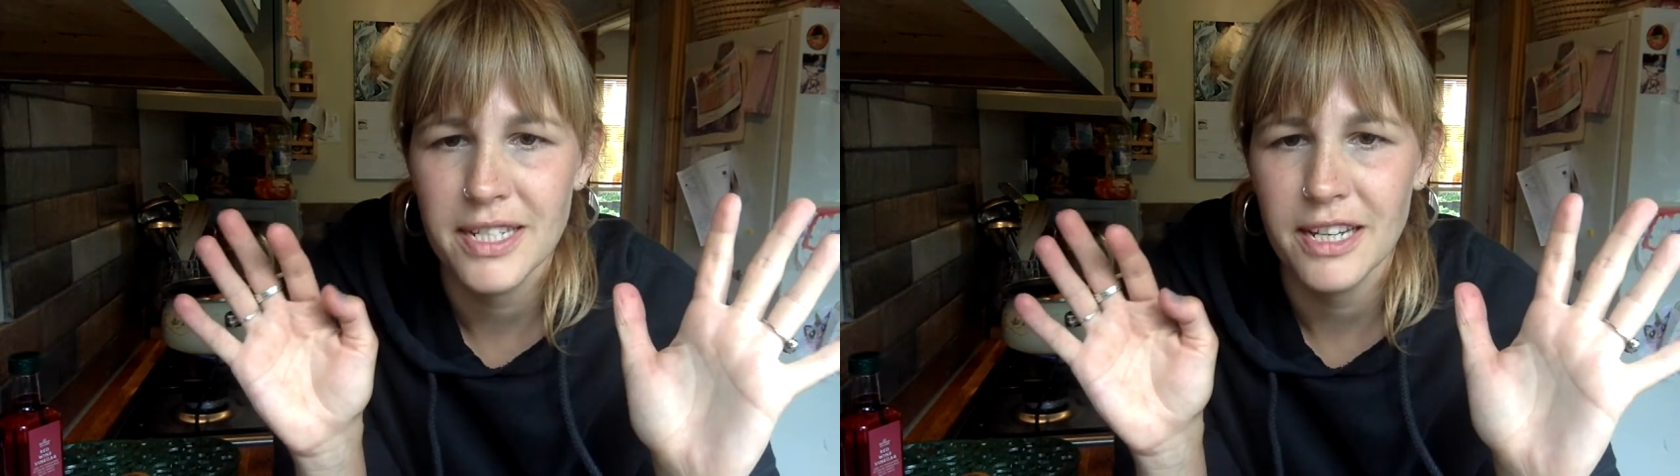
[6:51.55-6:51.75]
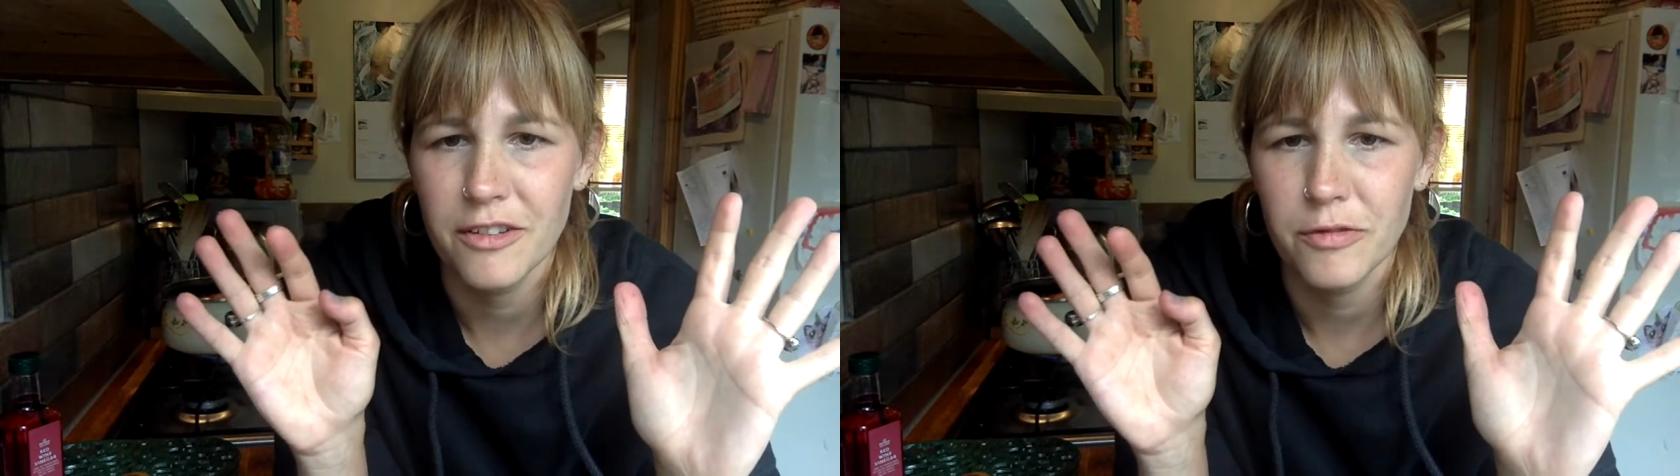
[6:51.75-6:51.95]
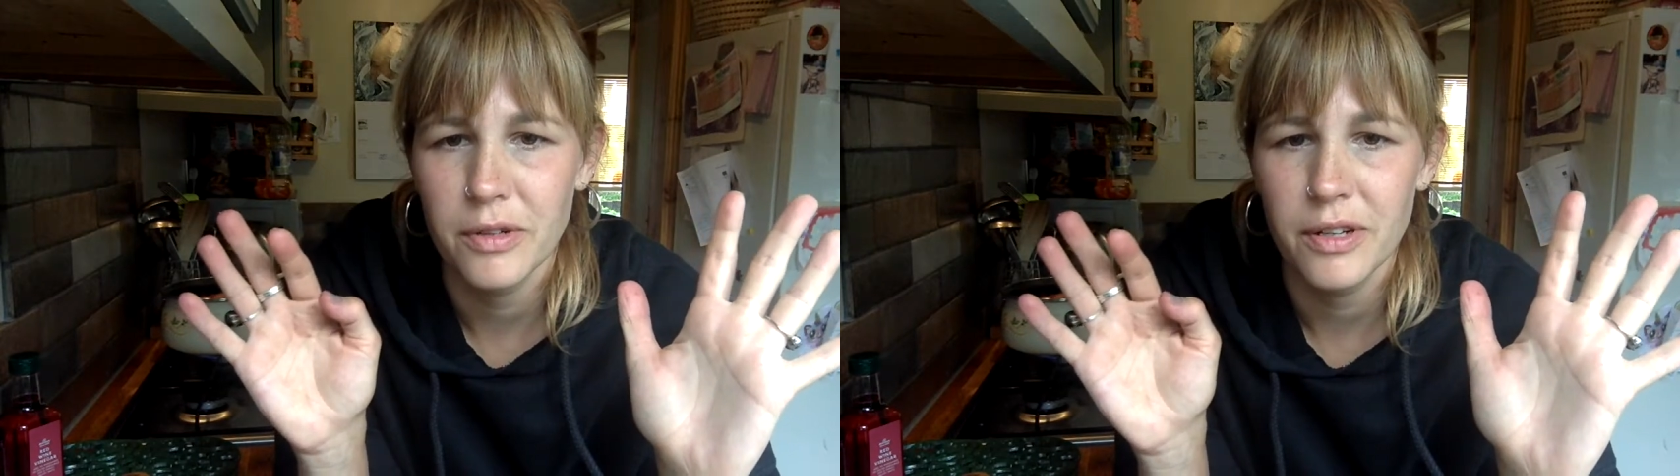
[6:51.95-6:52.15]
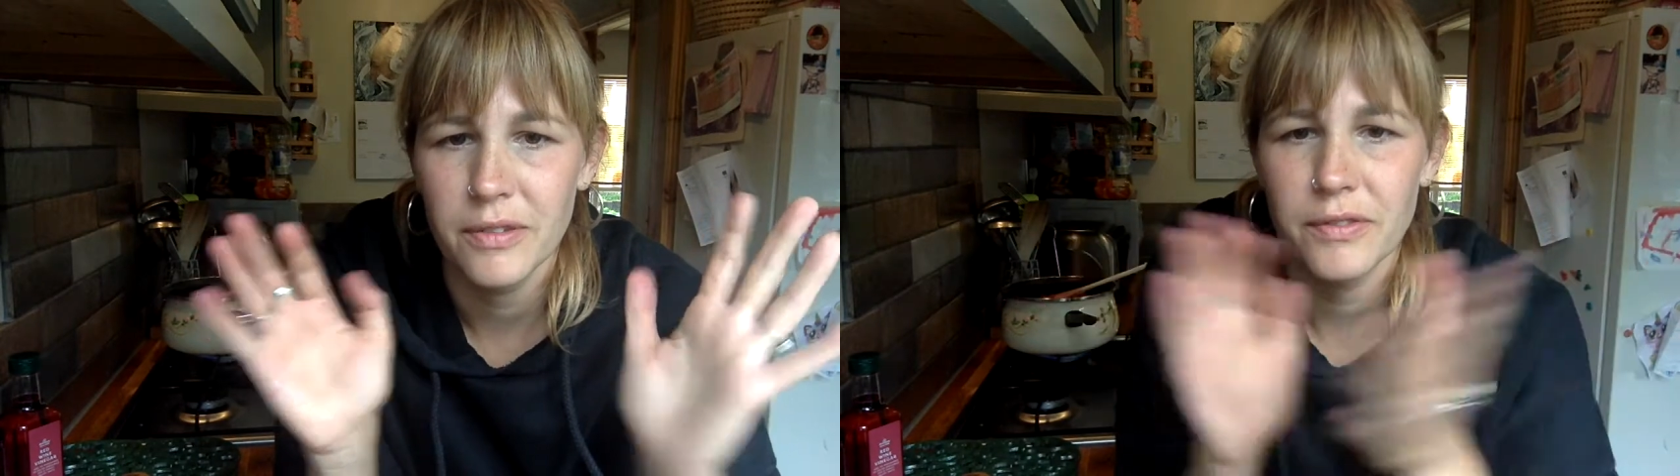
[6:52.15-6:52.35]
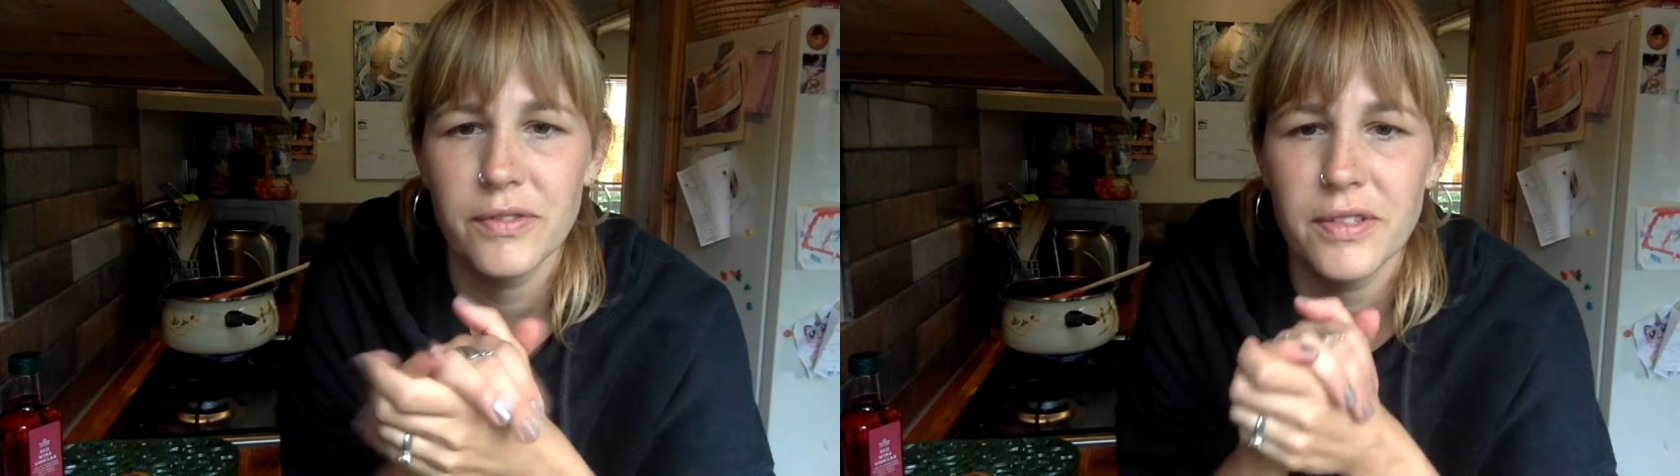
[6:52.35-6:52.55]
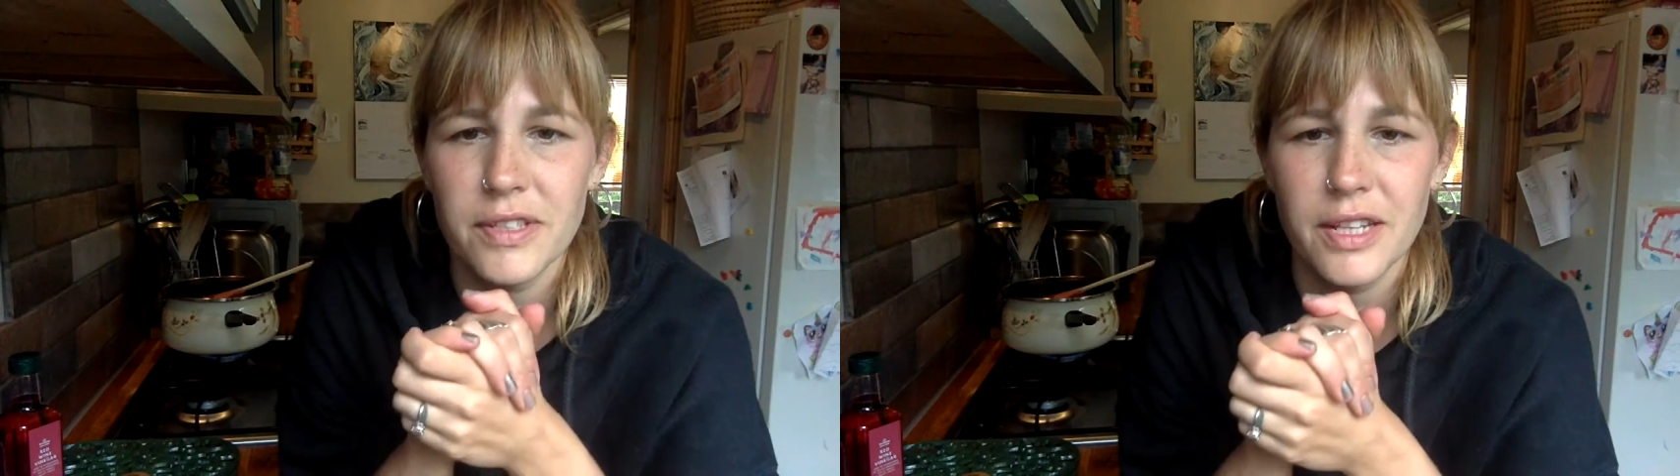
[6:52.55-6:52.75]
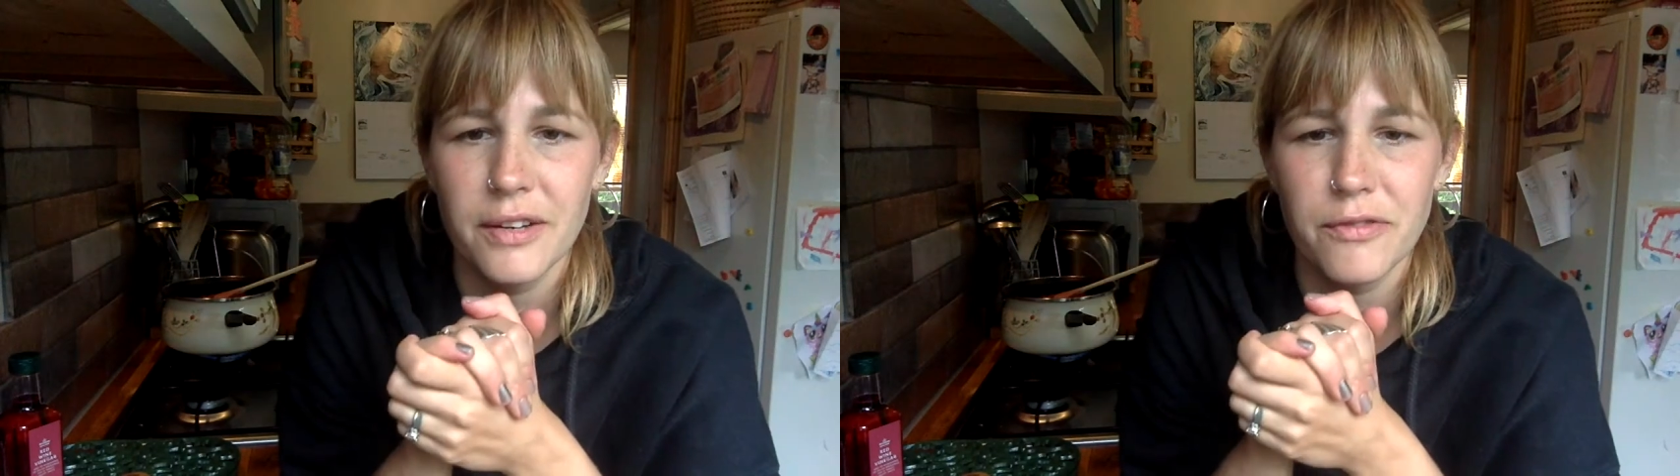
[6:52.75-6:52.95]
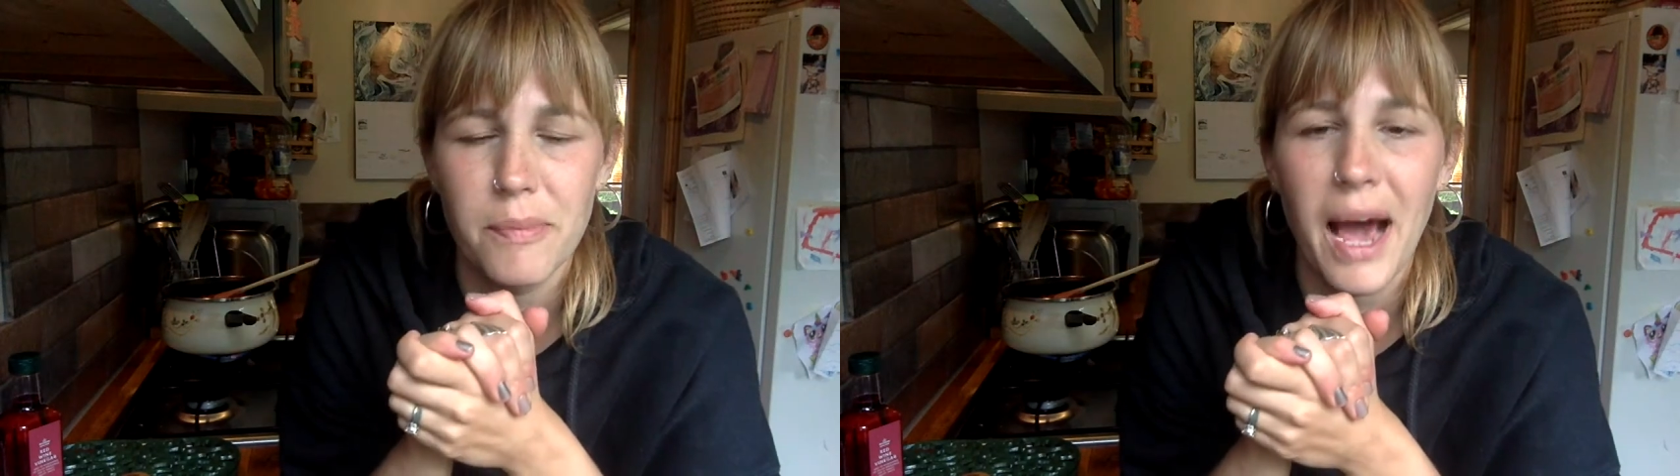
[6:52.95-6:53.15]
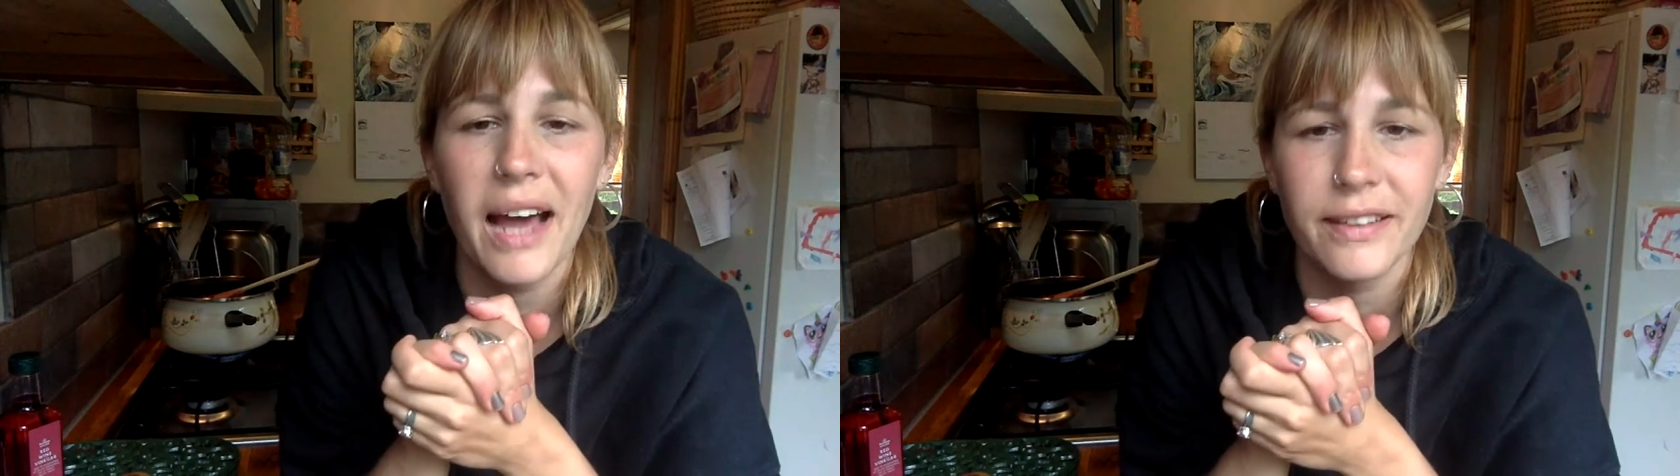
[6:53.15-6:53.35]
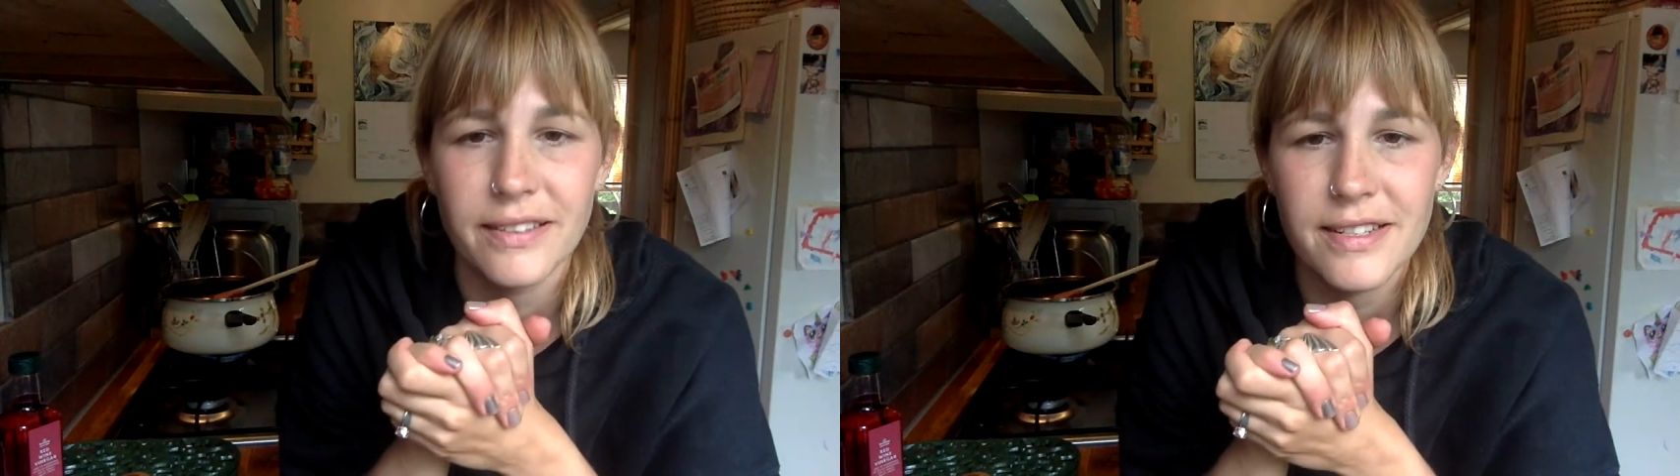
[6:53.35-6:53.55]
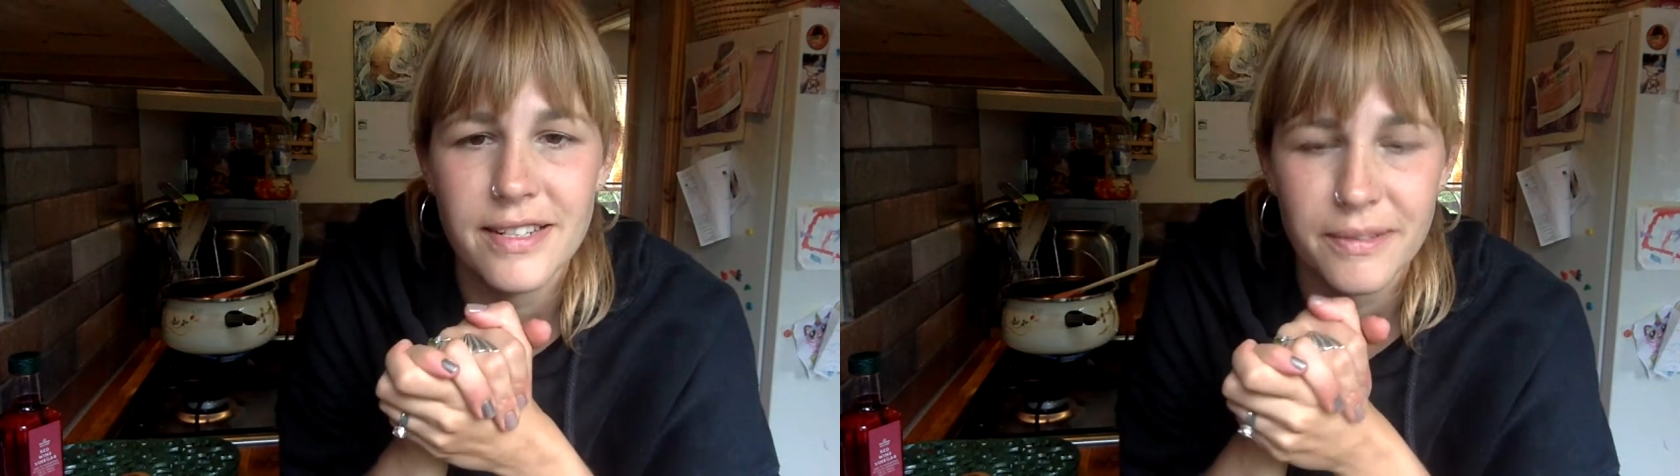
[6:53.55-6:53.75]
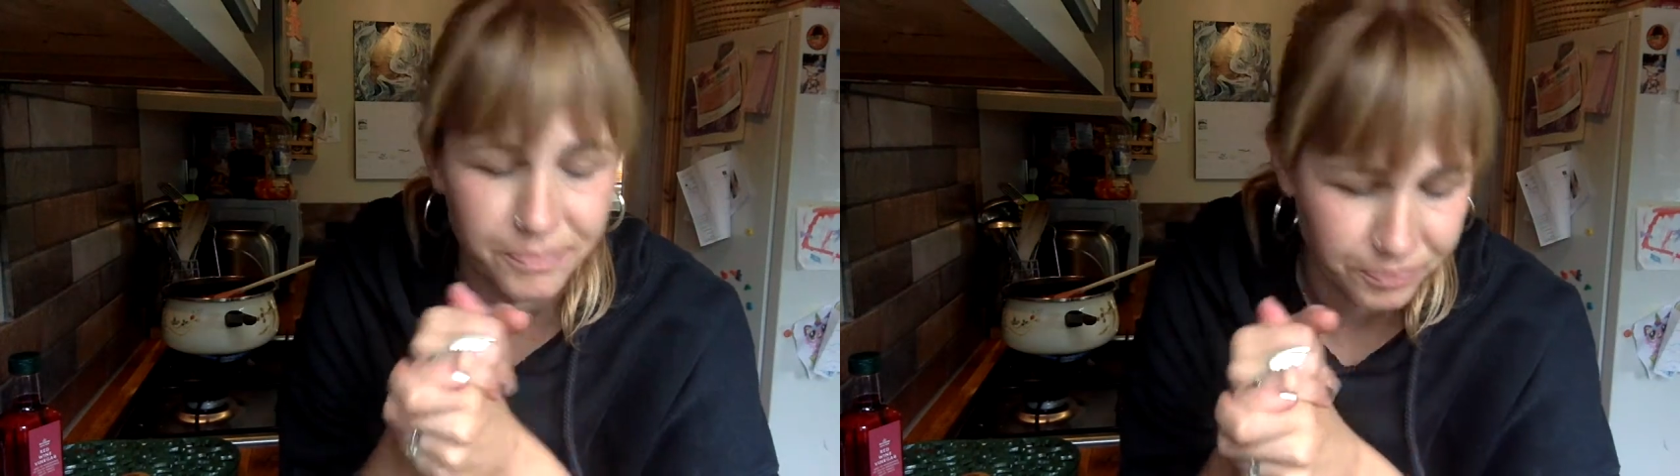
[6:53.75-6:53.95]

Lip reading: saved my hands.